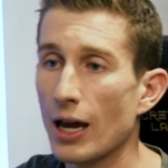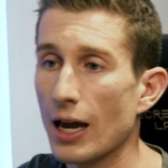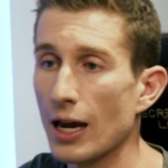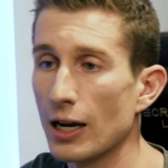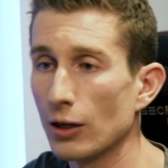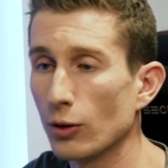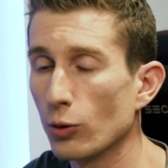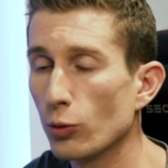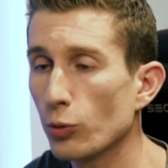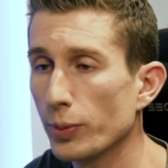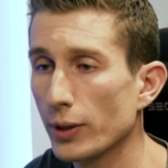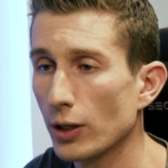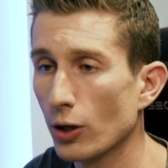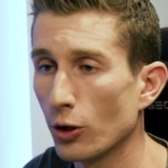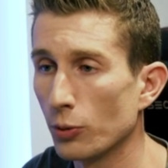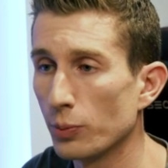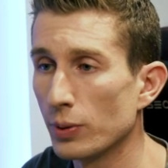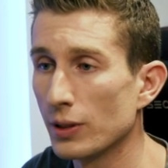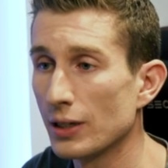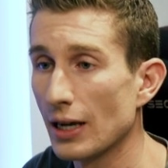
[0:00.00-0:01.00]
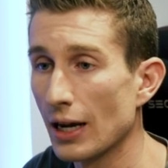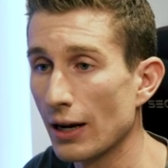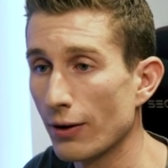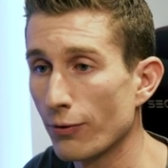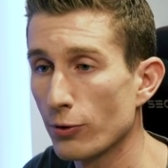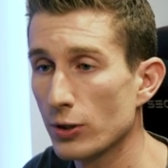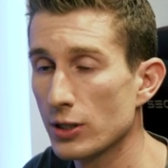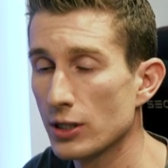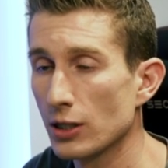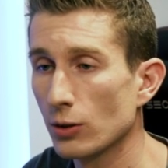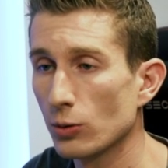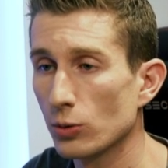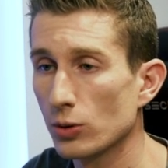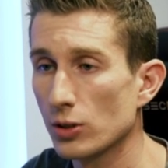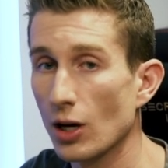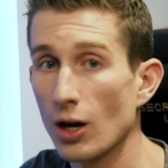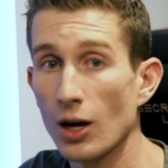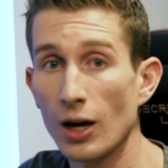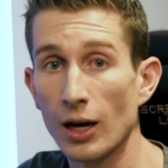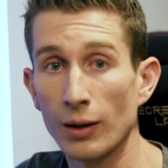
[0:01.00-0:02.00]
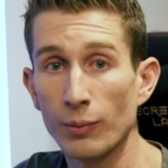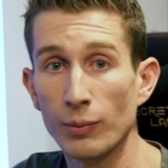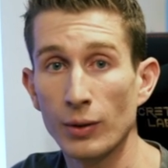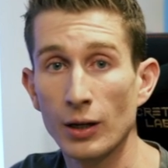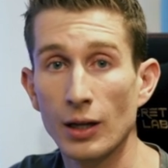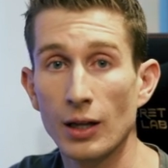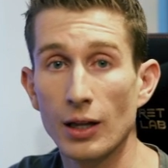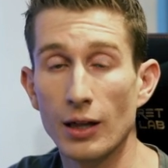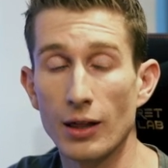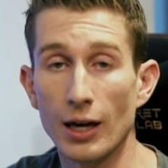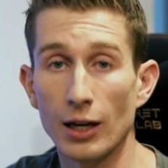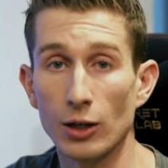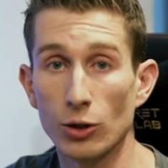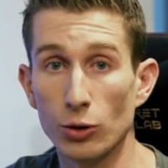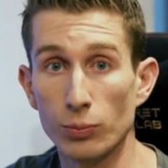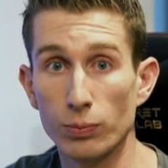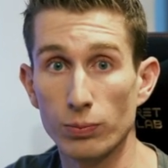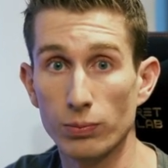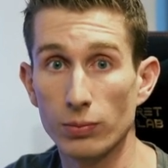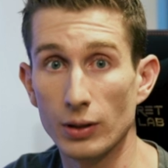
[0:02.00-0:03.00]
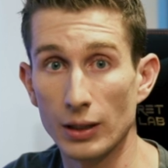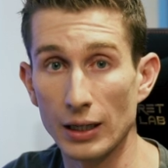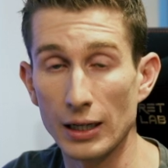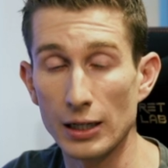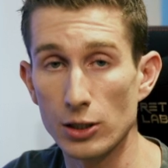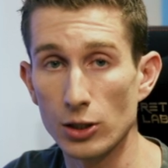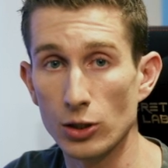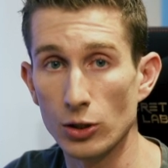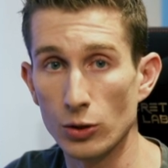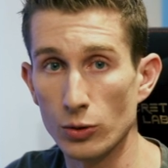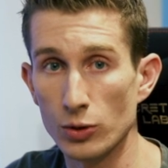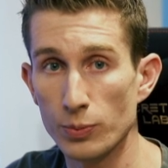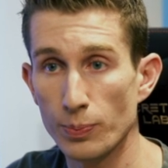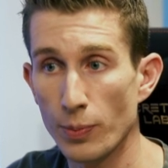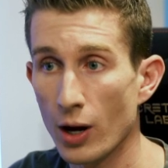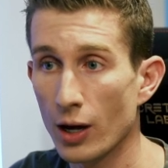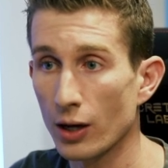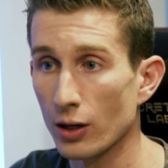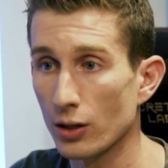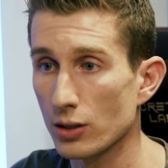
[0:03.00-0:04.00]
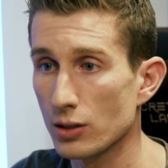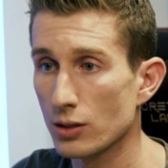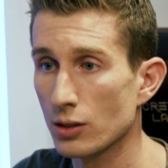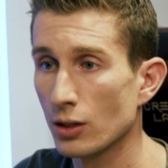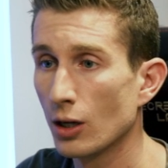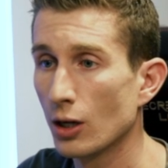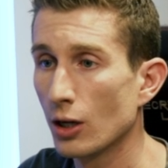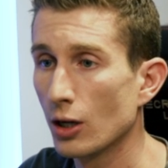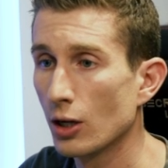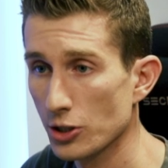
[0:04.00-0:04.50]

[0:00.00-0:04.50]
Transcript: And it will be opened every single time that you need to use BIOS.